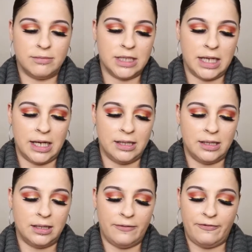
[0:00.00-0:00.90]
Did I get
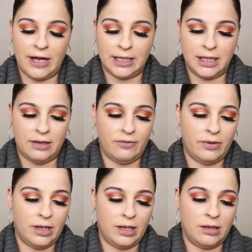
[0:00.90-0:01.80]
it to affect it?
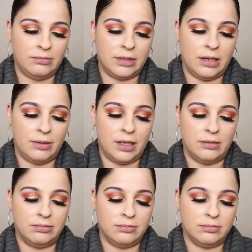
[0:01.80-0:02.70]
What? Oh, there we
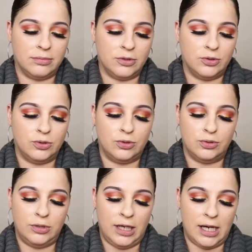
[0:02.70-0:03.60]
go.
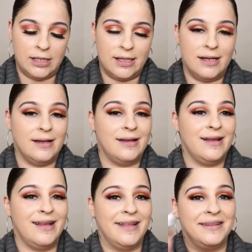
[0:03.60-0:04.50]
Ooh, you guys,
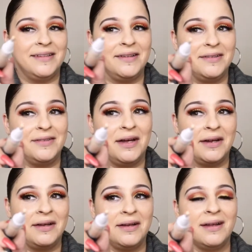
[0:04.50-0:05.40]
looks a little dark.